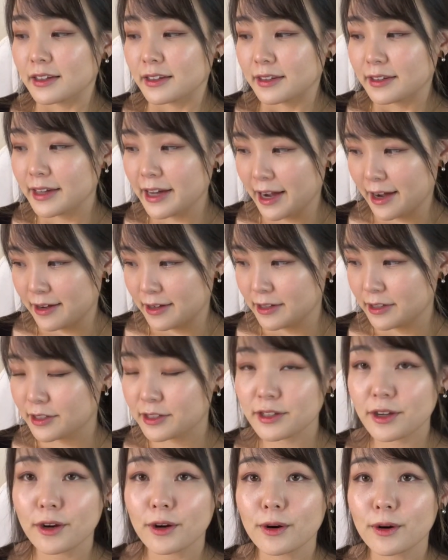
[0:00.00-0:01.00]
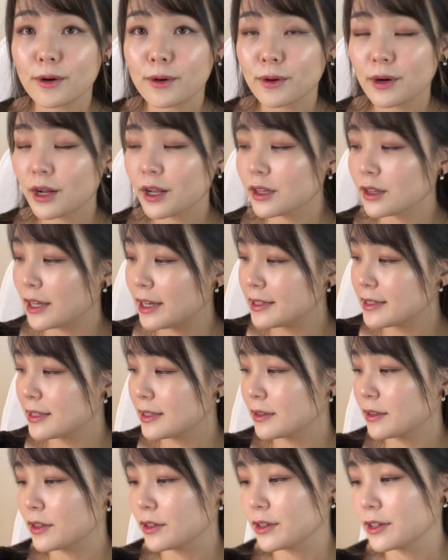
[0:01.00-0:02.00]
Yeah, so
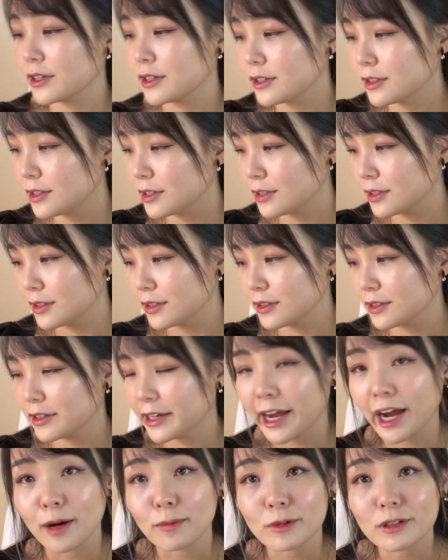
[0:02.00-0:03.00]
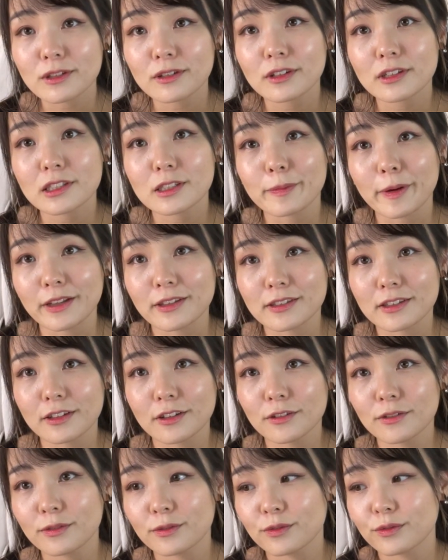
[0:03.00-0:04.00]
lesson learned, cameras are
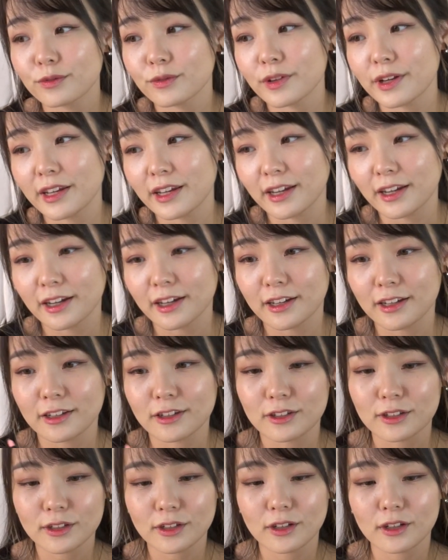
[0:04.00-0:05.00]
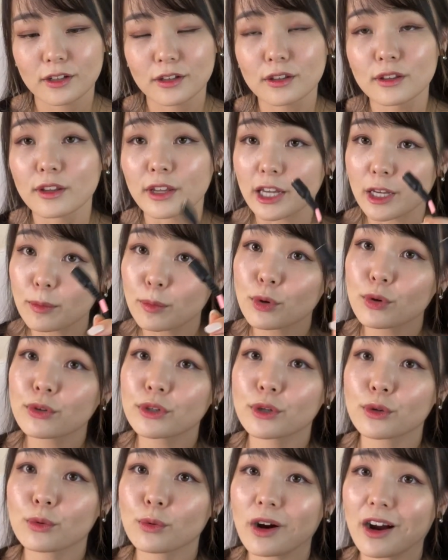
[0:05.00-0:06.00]
expensive and label
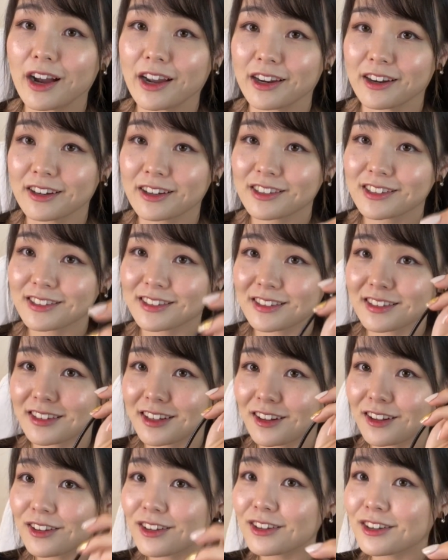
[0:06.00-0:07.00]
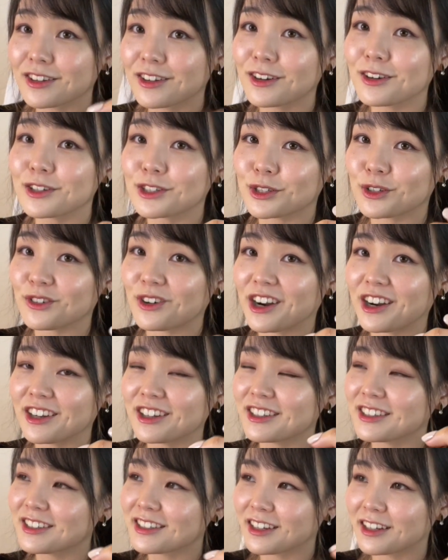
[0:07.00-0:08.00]
your wires, color code your
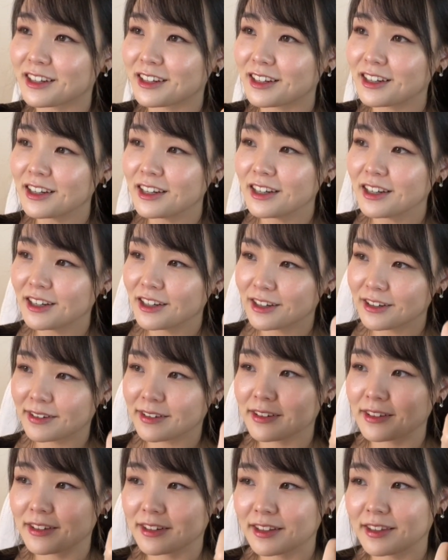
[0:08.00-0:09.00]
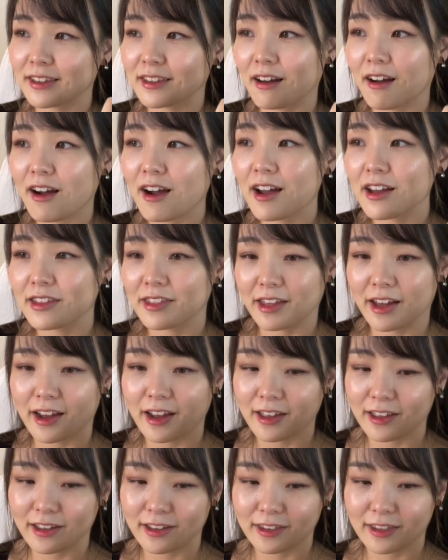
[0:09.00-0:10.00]
wires. I really thought
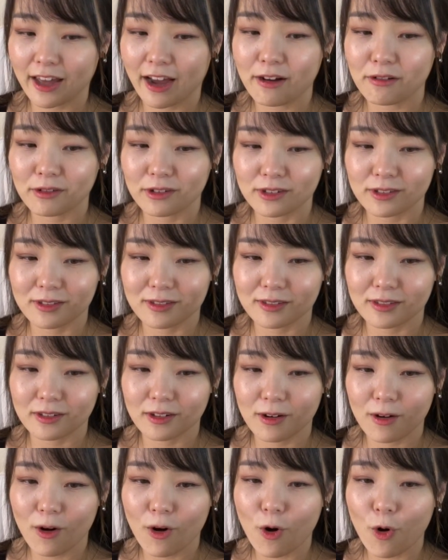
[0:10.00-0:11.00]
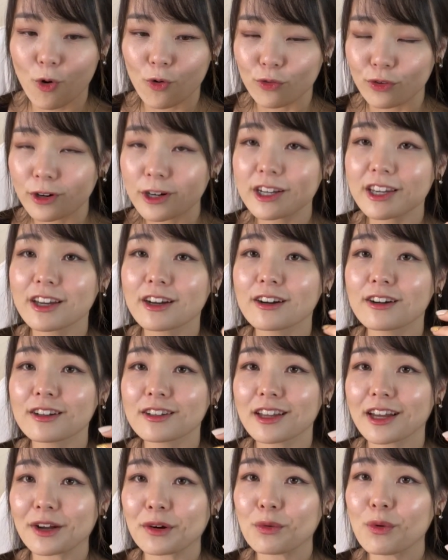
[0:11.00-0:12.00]
that that was overkill.
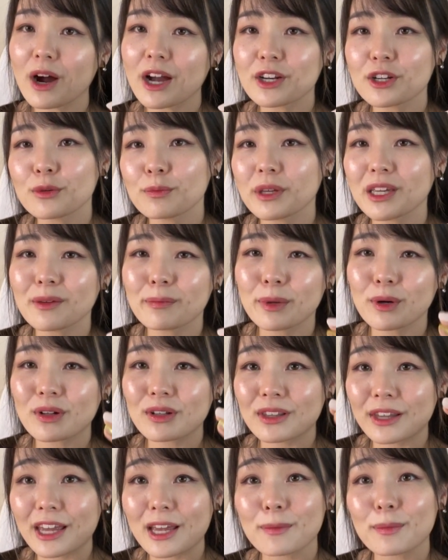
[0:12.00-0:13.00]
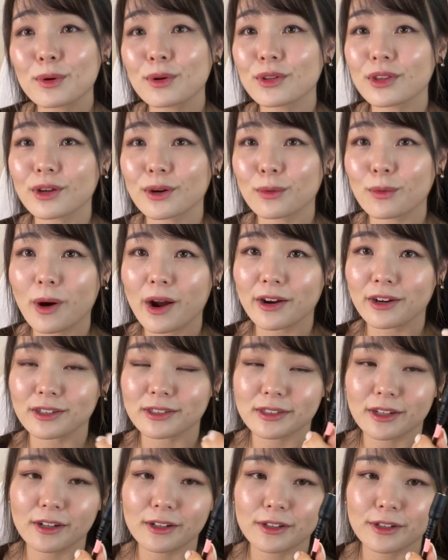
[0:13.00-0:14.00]
Like, why do people label their wires
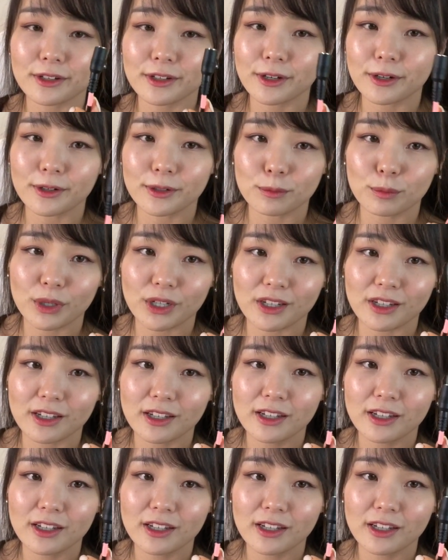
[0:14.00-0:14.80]
color code? But